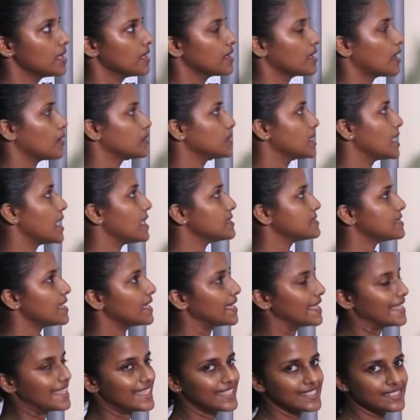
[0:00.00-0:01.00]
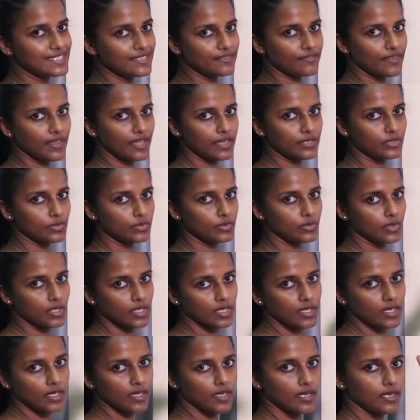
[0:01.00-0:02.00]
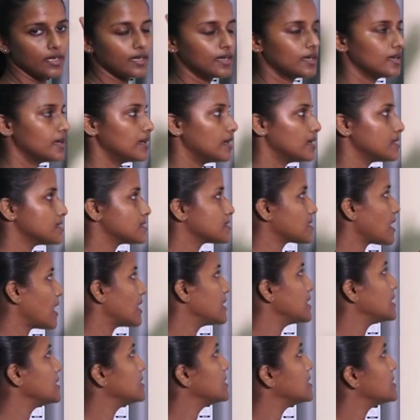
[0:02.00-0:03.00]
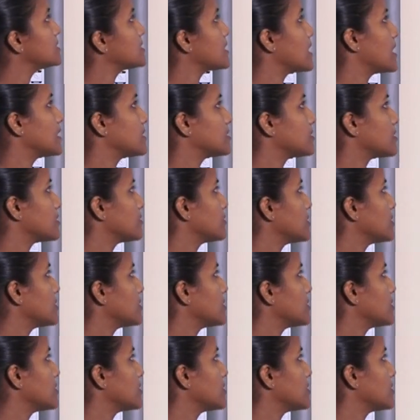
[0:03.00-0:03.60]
Now, there is an easy way to study these être